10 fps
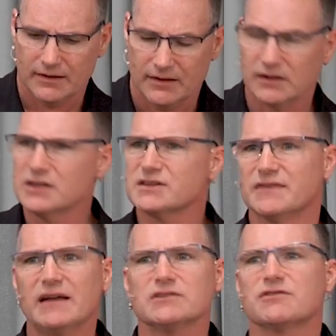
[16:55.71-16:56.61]
And listen,
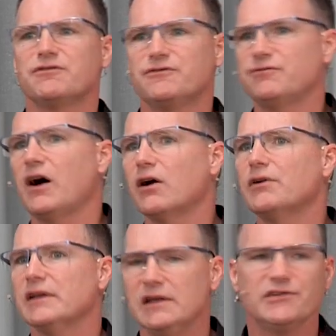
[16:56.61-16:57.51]
that is far
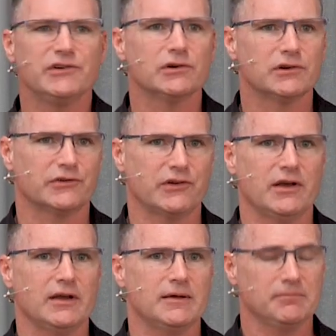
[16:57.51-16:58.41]
easier to
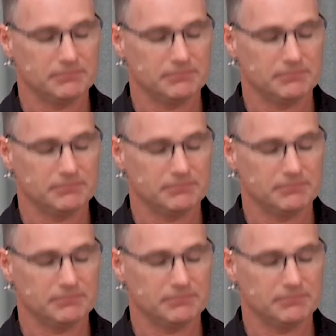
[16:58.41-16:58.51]
say